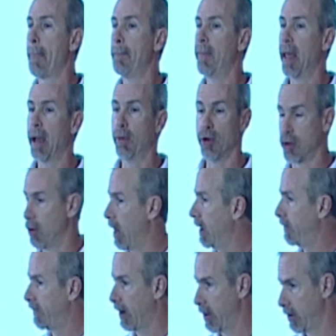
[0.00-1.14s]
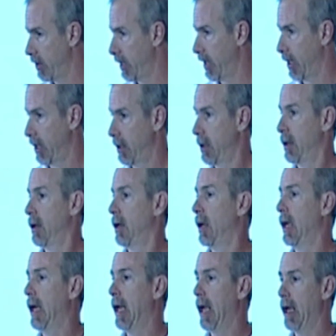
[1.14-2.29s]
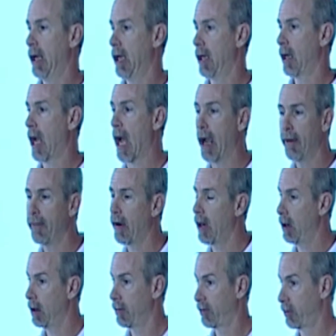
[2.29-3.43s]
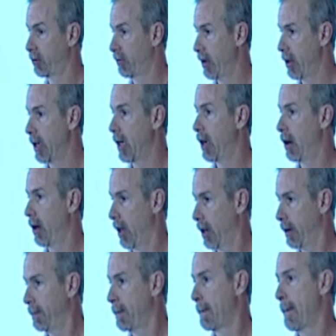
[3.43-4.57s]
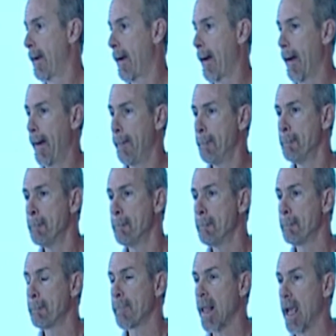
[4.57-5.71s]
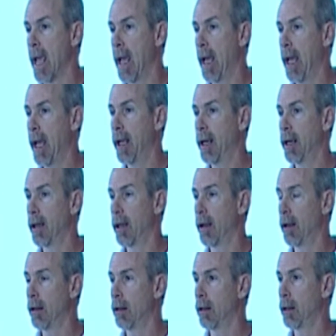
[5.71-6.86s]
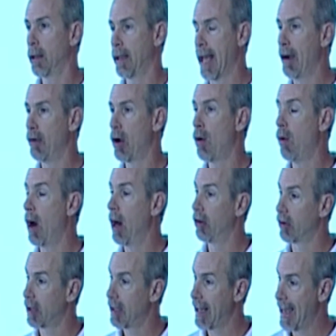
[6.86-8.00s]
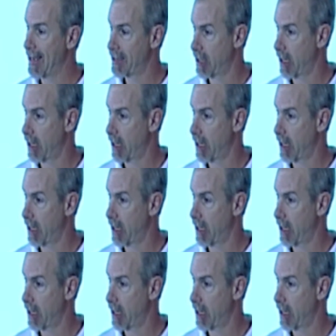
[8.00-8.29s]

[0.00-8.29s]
that was grandfathered in a high fire severity area, okay, and that requires a Class